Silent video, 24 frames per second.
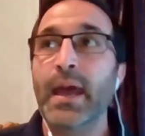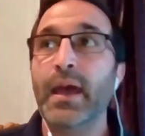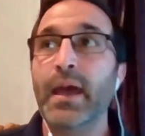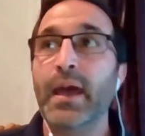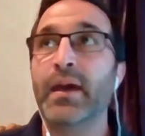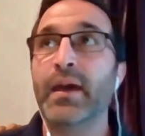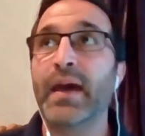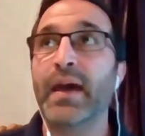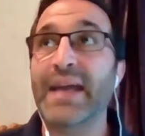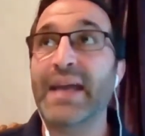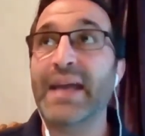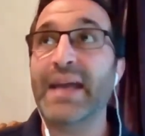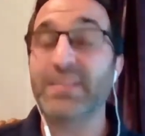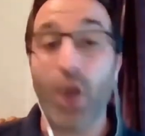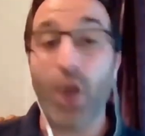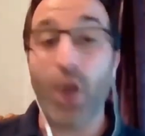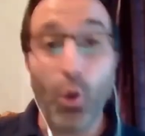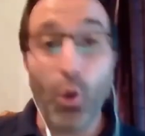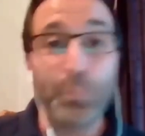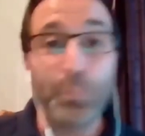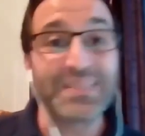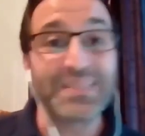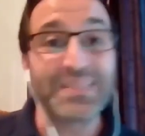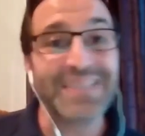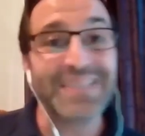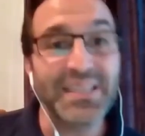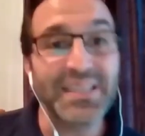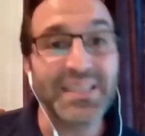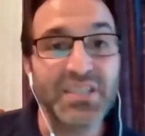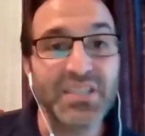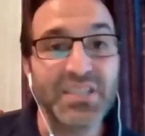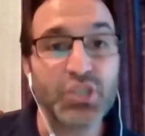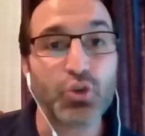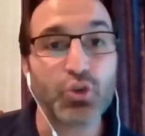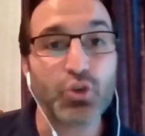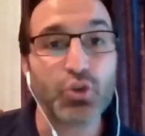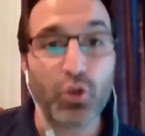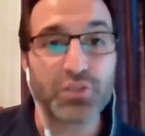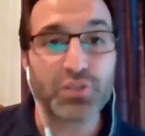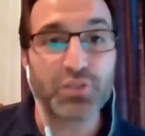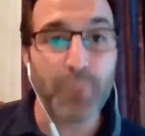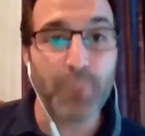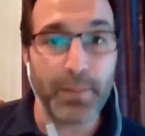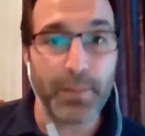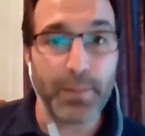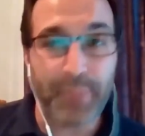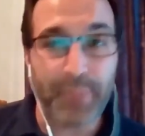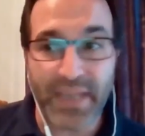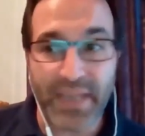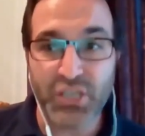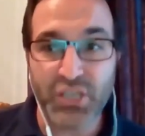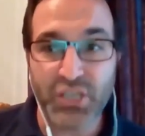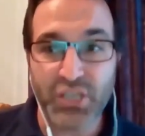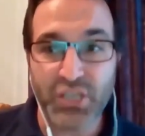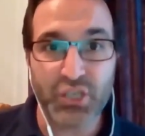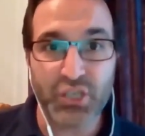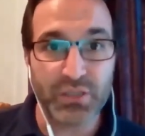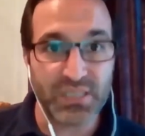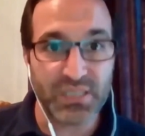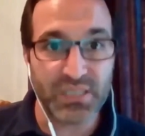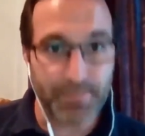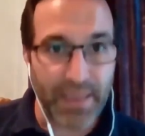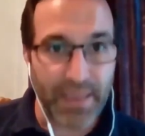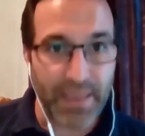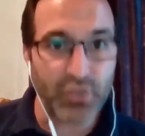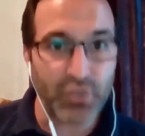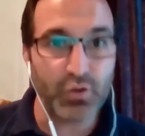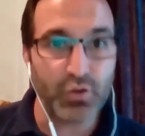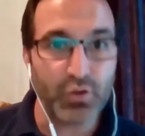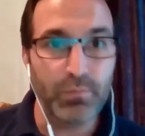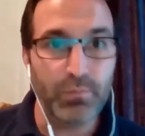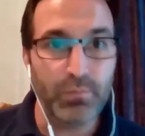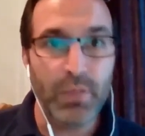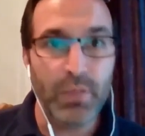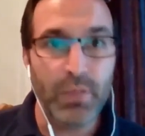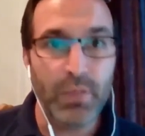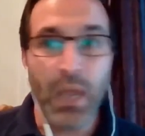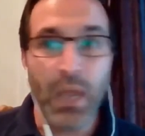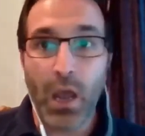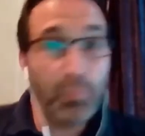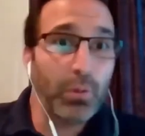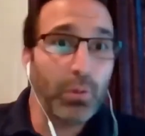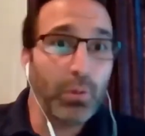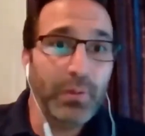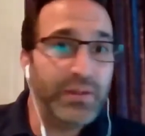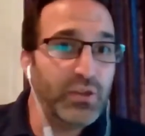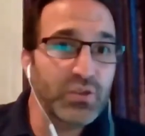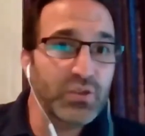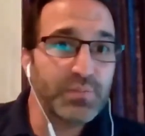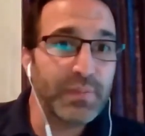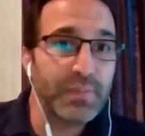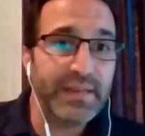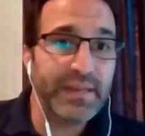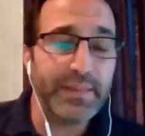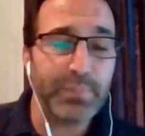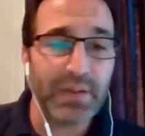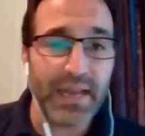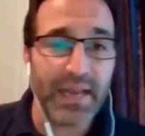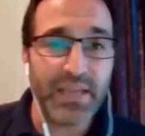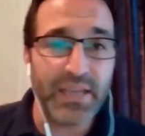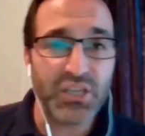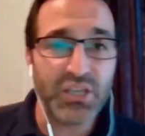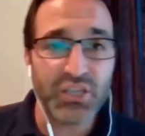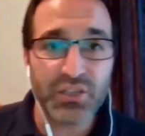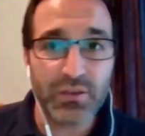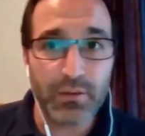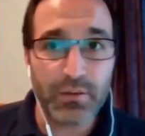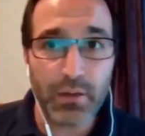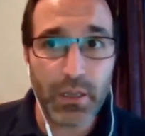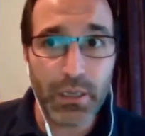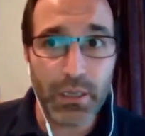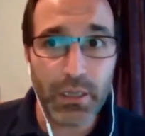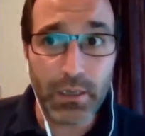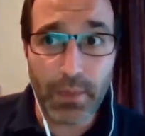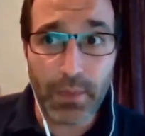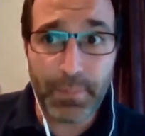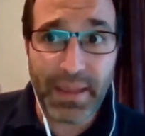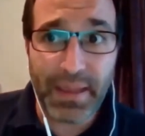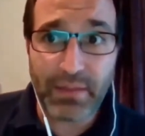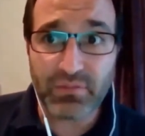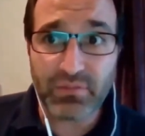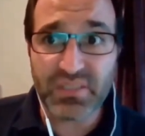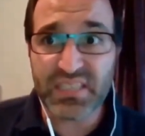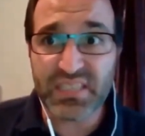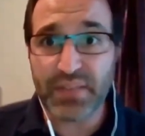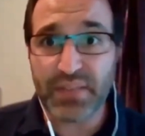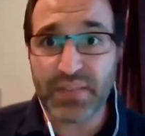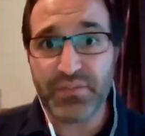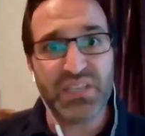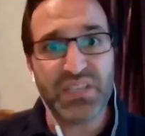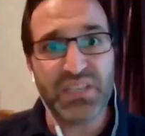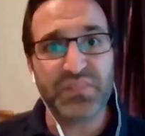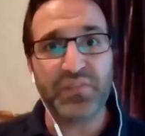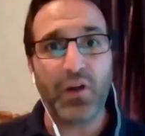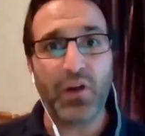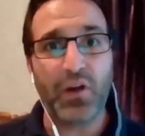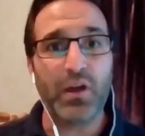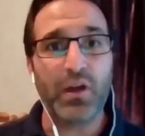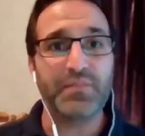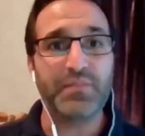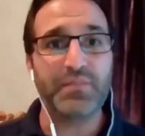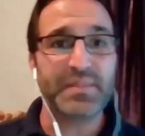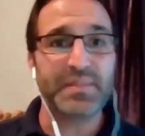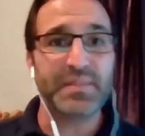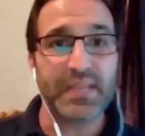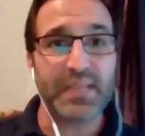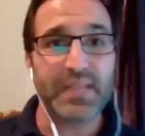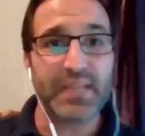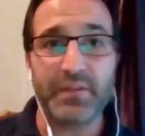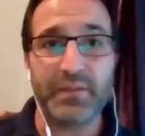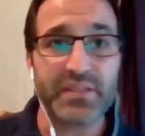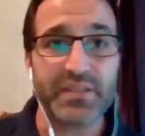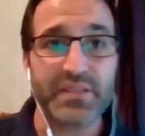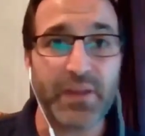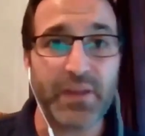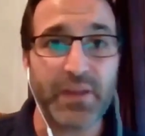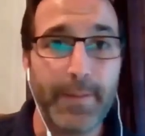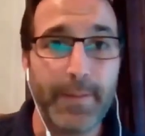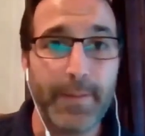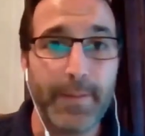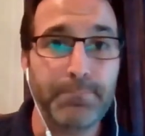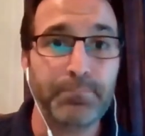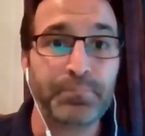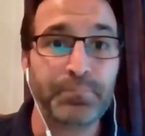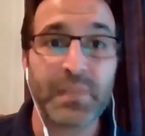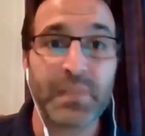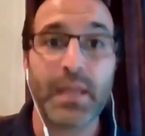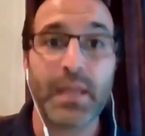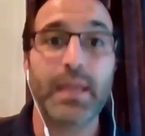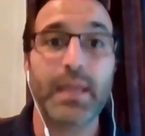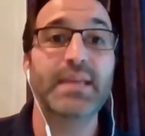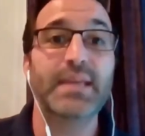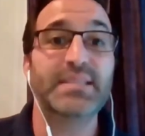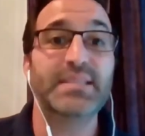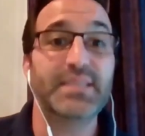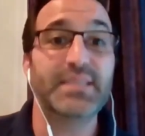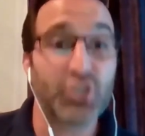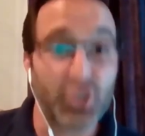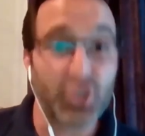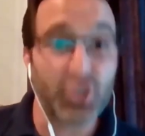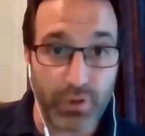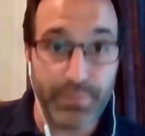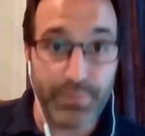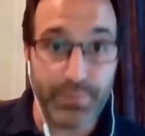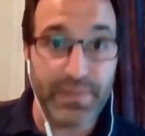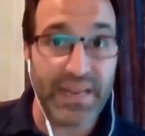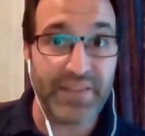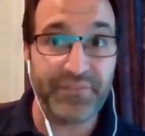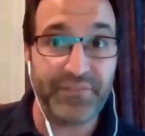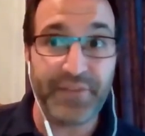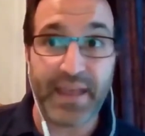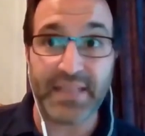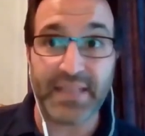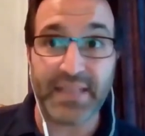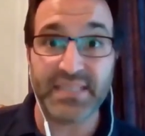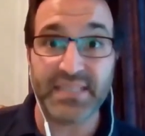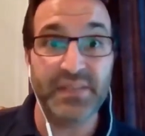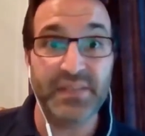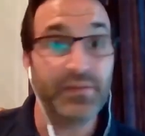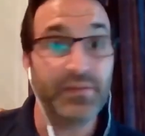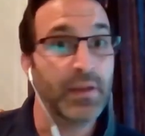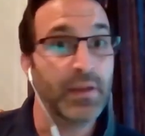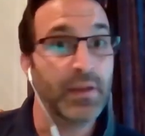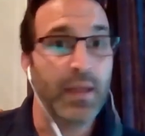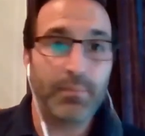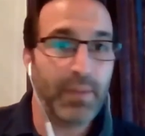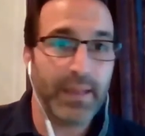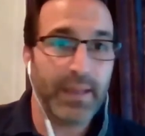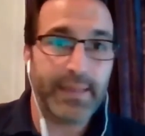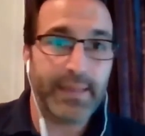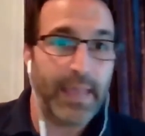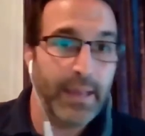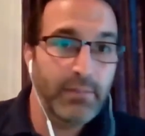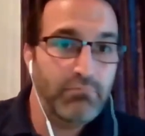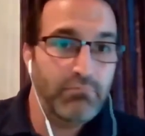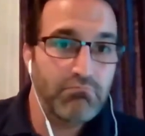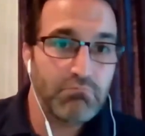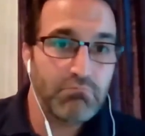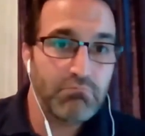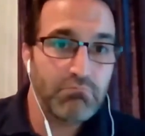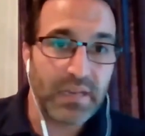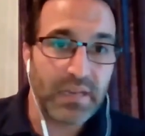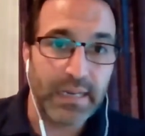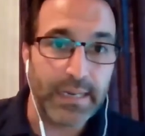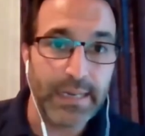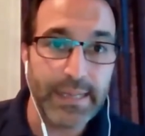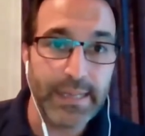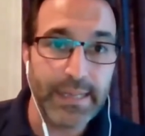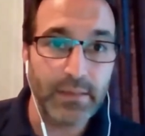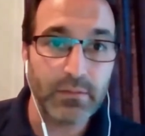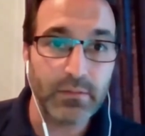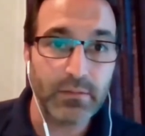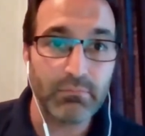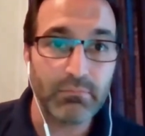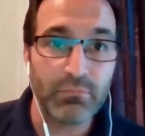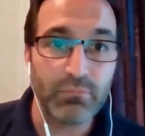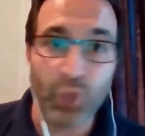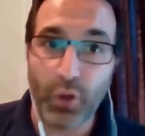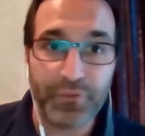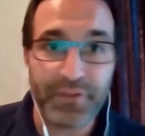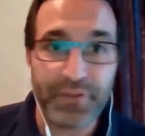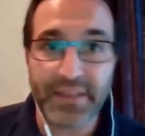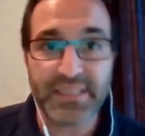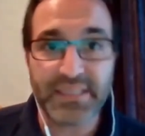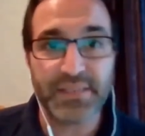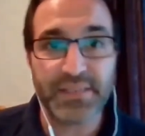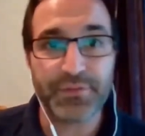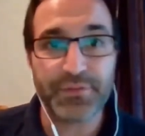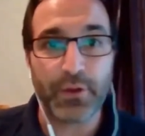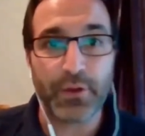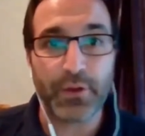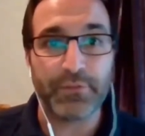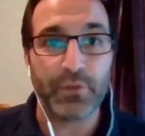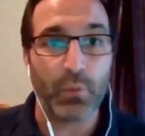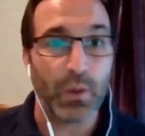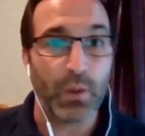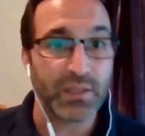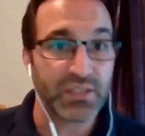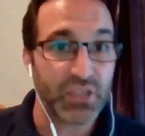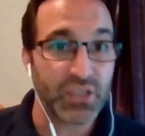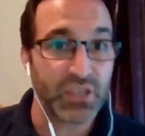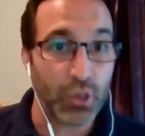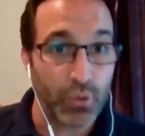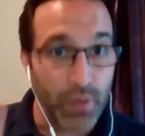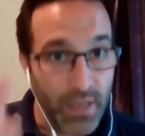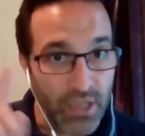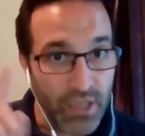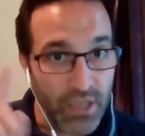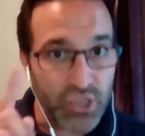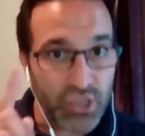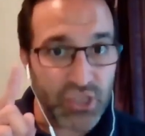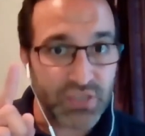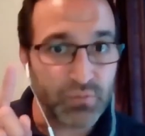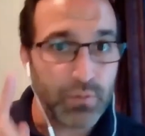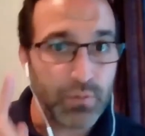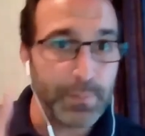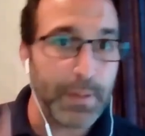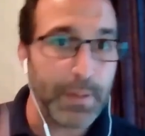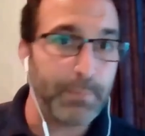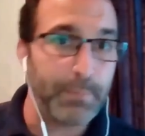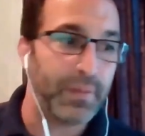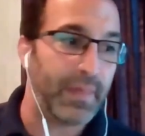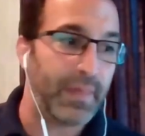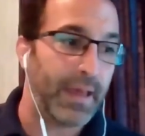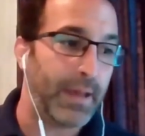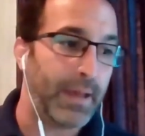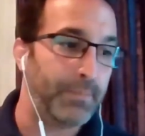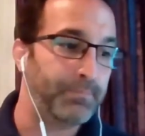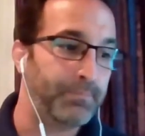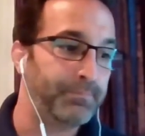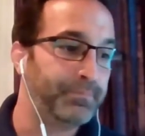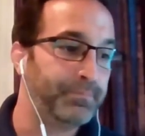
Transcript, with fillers: Uh, as a whole percentage across my patient spectrum, I probably use manipulation uh, about 75% of the time. It's extremely effective, but again, clearly not effective for everyone. So just remember that.